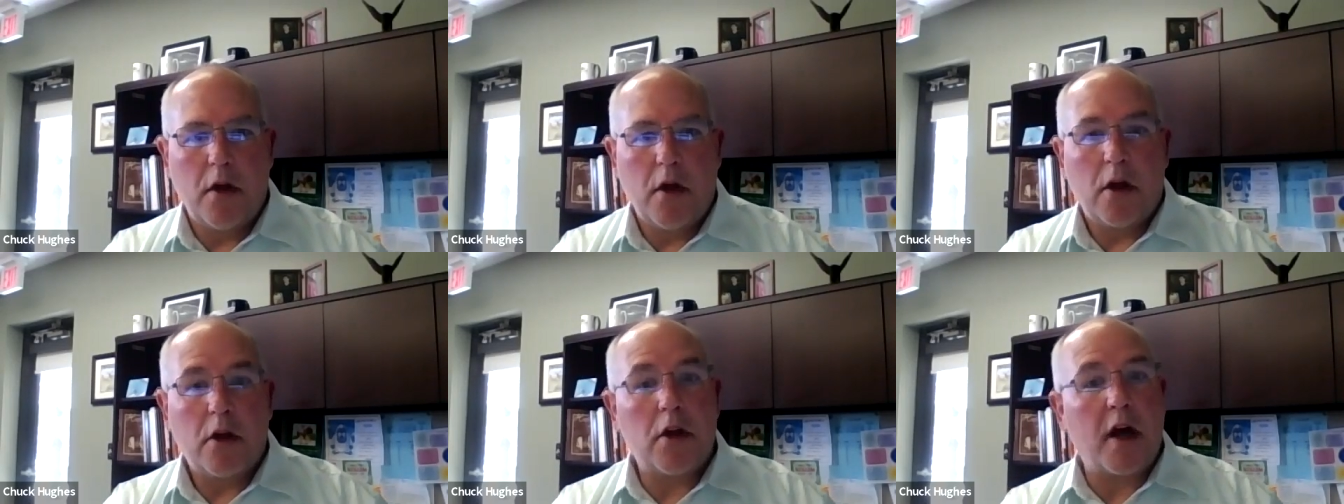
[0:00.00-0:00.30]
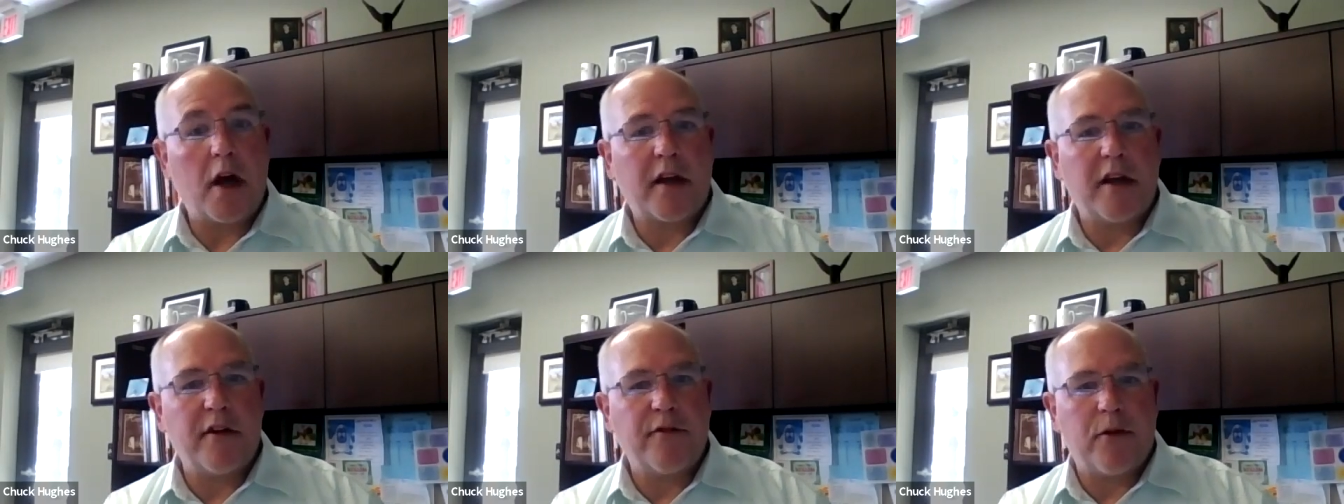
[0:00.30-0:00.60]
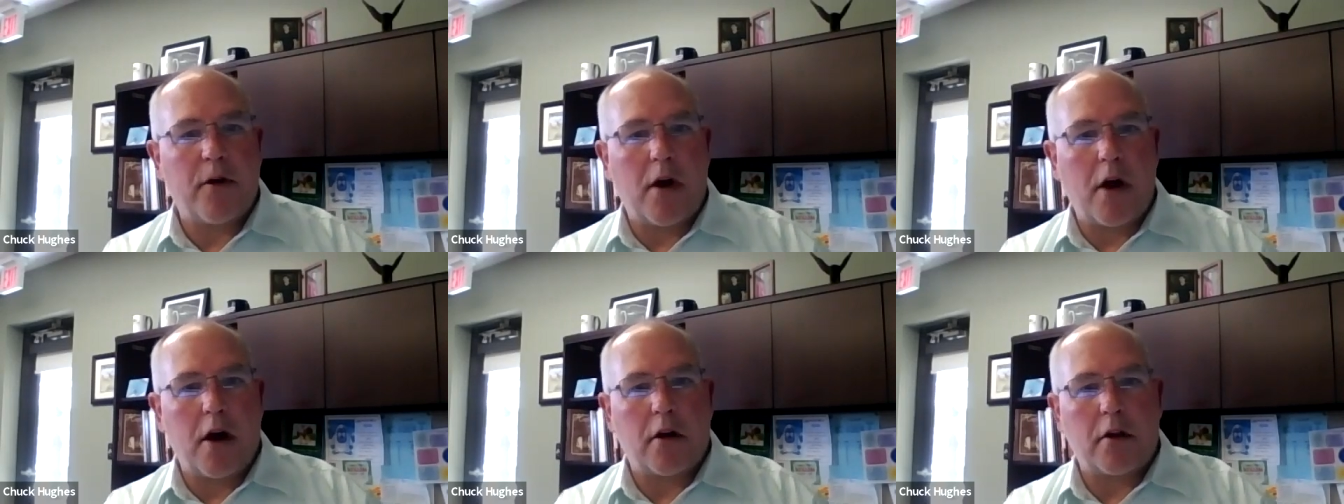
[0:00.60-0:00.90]
Lucky
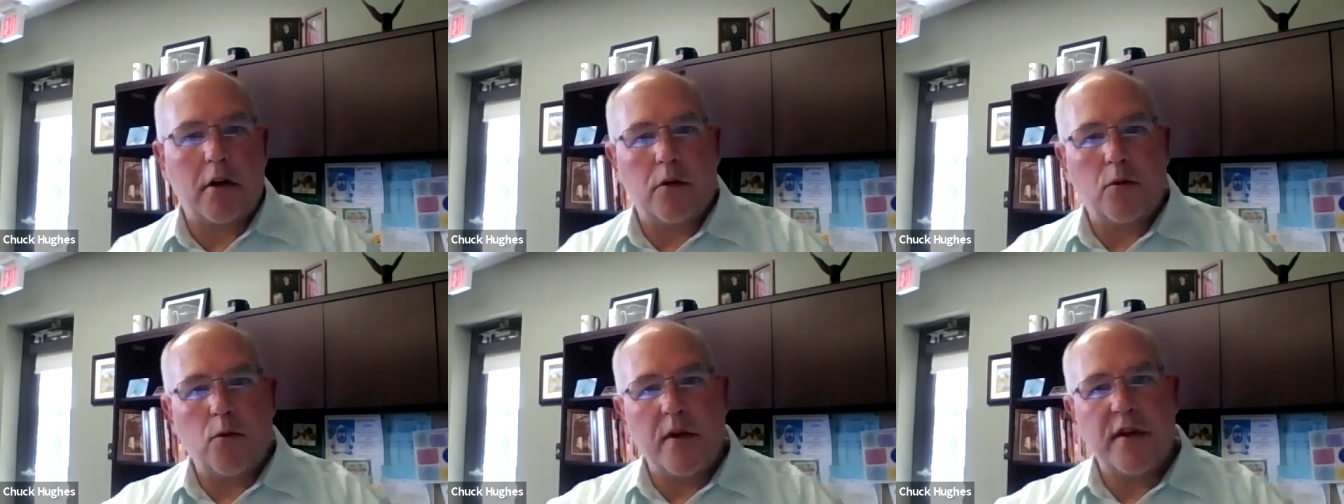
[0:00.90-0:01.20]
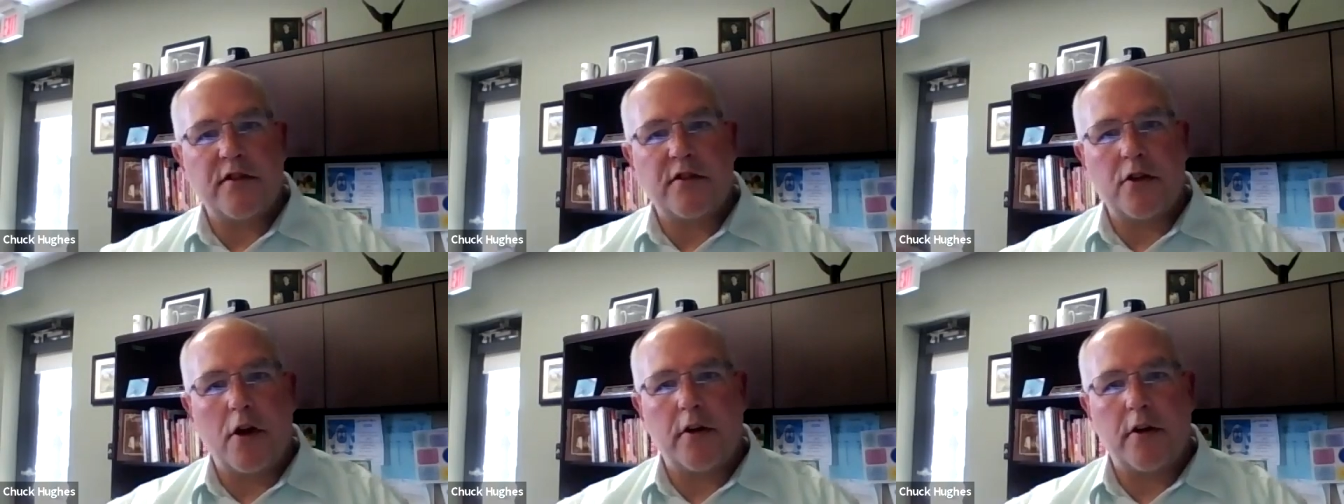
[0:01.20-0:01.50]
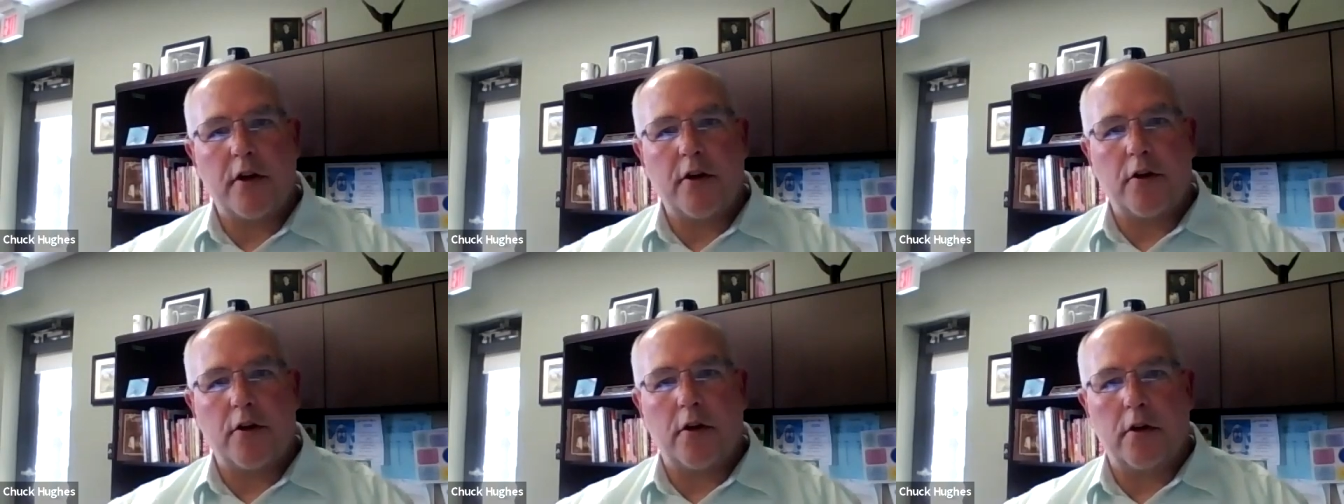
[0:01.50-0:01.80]
for Hartland, we
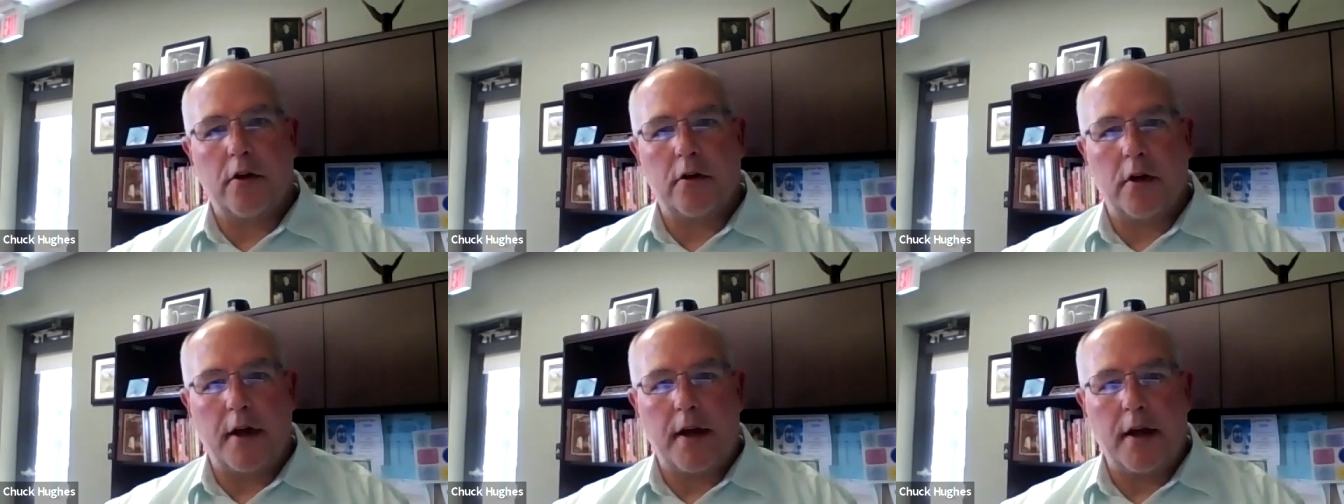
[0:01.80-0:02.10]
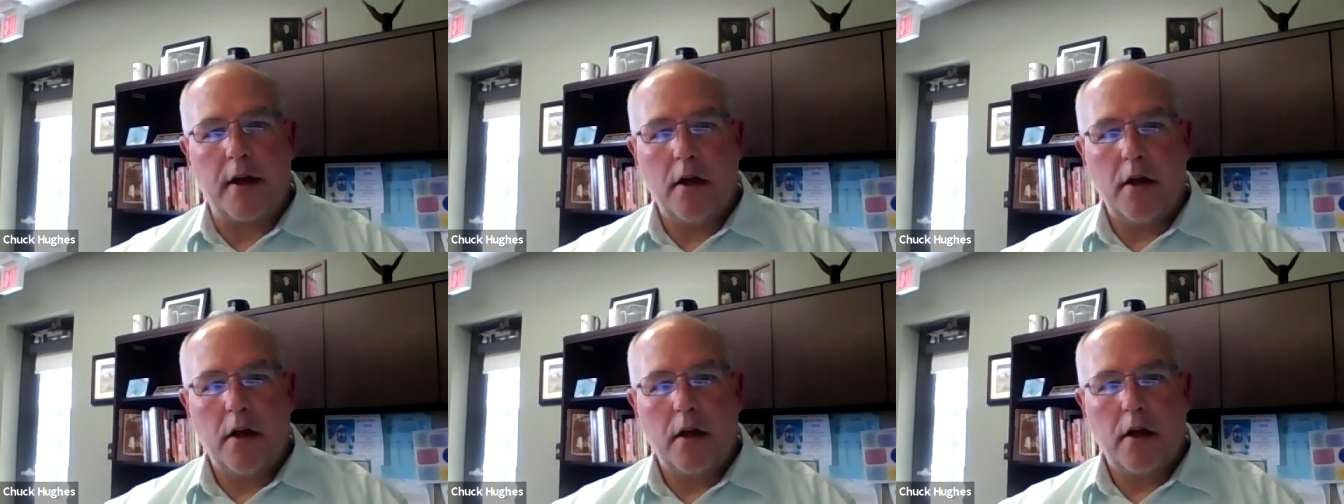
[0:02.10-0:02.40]
started early.